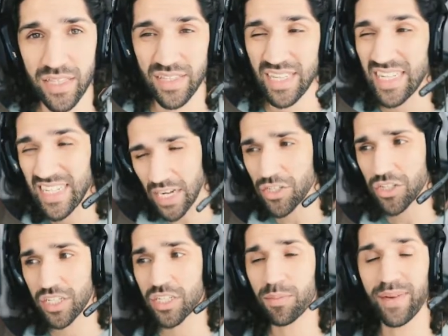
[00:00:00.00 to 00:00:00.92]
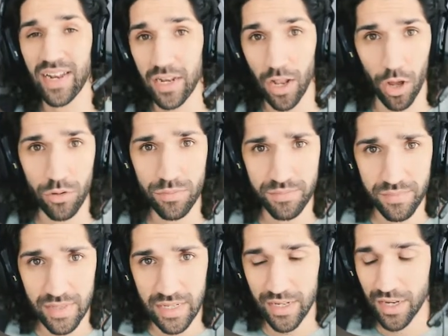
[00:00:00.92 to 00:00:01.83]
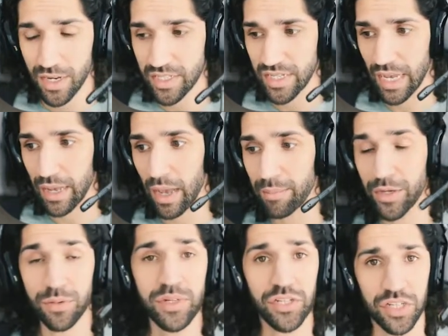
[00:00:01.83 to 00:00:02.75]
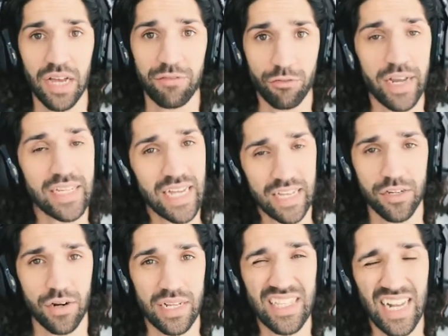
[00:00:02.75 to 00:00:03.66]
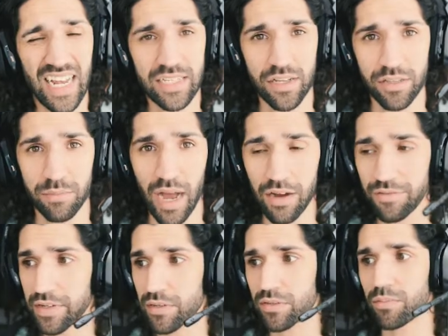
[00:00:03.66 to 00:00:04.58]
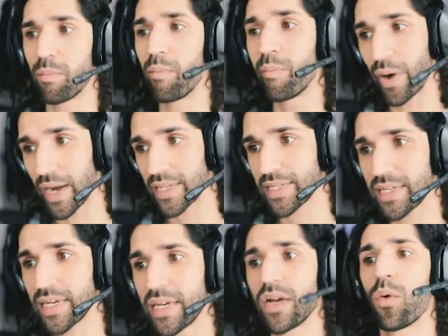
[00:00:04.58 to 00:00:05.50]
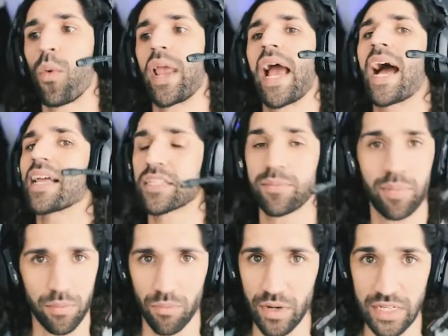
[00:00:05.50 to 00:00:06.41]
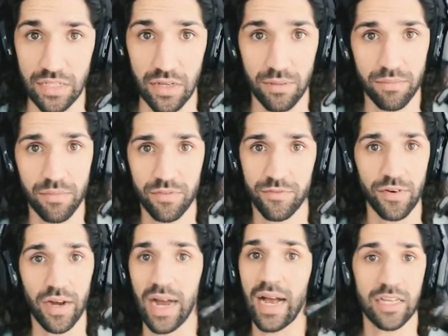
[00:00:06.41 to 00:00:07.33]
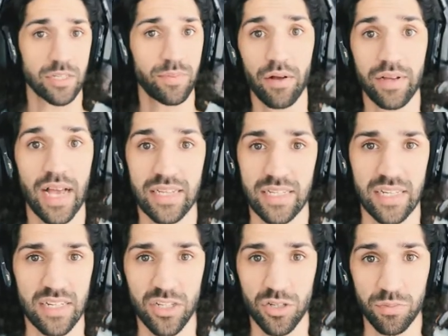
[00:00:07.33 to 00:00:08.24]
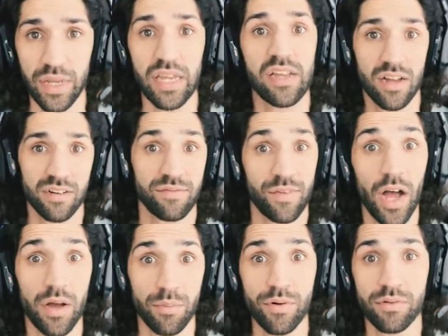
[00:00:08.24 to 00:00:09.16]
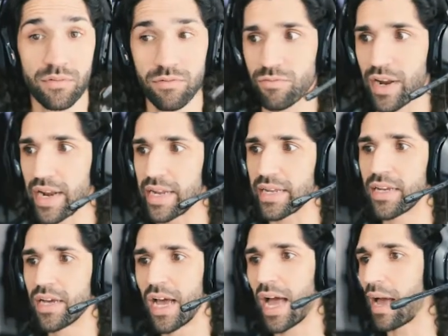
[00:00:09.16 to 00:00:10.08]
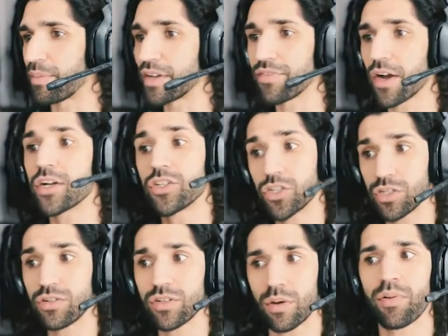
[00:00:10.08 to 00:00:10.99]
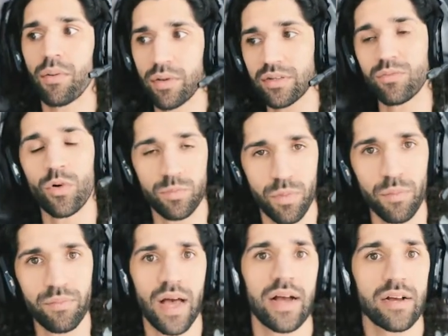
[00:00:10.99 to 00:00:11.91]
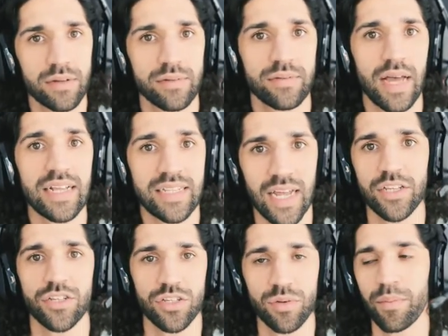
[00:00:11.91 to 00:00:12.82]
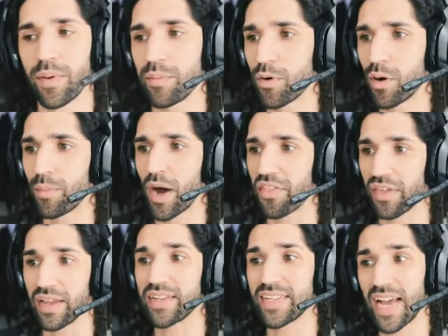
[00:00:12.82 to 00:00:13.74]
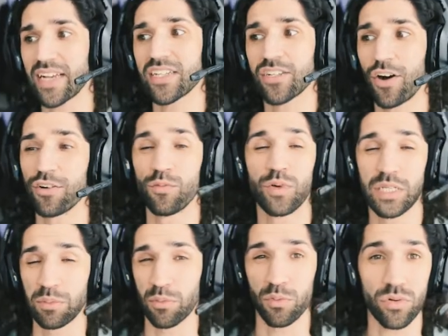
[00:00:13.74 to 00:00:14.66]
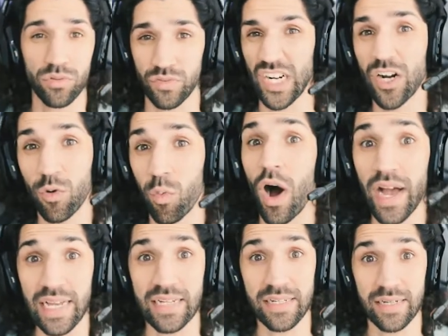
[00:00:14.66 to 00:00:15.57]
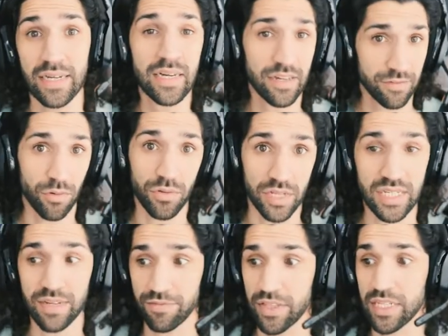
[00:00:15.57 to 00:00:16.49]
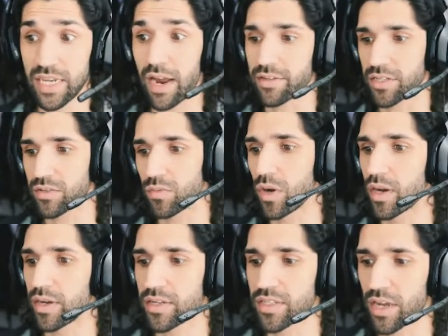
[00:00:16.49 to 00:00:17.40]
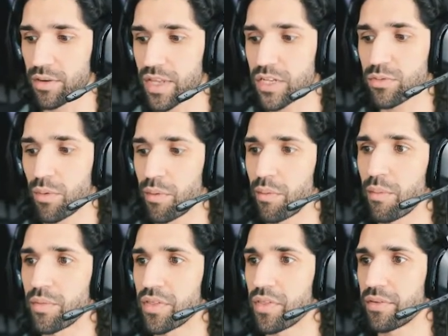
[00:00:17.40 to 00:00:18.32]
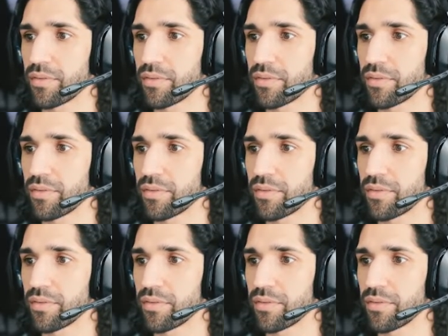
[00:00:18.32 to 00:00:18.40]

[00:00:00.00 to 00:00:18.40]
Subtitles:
The Intelligence is a bit low because Megumi does have great tactical intellect on the battlefield, but we had to pump Wisdom for our spellcasting to be kind of viable, really. But if I could choose, I probably would bump that intelligence up a bit more, but I think Dex, Con, and Wisdom were all required for this character to work, so that's what we went with.